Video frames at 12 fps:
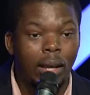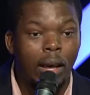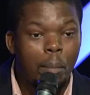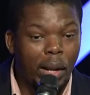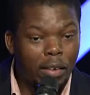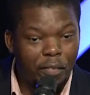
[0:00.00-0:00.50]

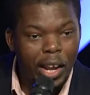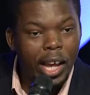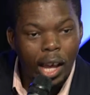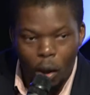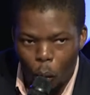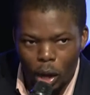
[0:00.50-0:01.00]
But if I need
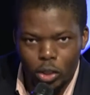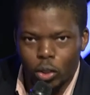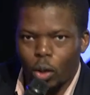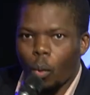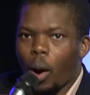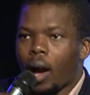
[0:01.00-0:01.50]
to
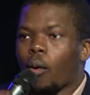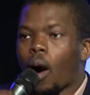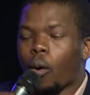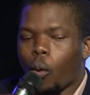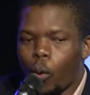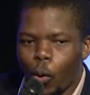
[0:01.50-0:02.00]

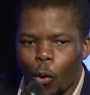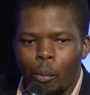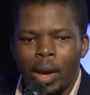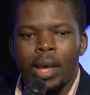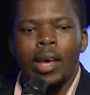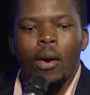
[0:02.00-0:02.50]

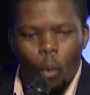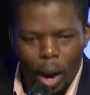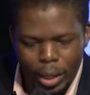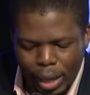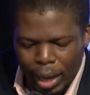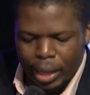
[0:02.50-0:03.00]
ngwakhulume
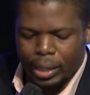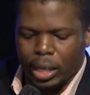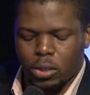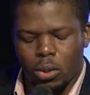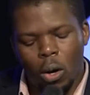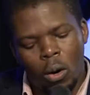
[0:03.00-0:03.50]
ngwaqede,
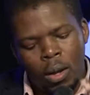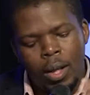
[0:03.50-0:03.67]
so